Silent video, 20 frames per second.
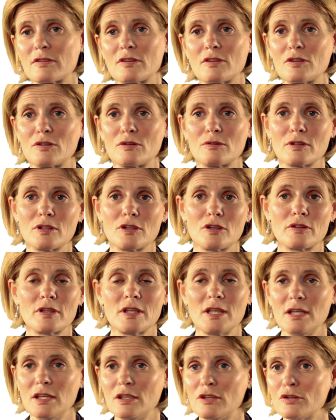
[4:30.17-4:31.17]
So,
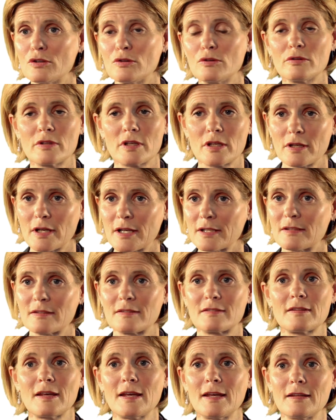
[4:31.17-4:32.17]
the EU, the
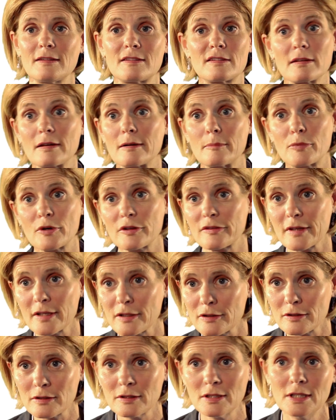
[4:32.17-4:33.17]
United States,
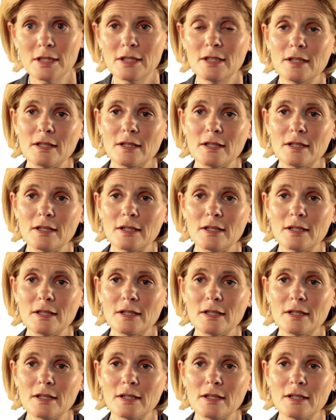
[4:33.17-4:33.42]
Brazil,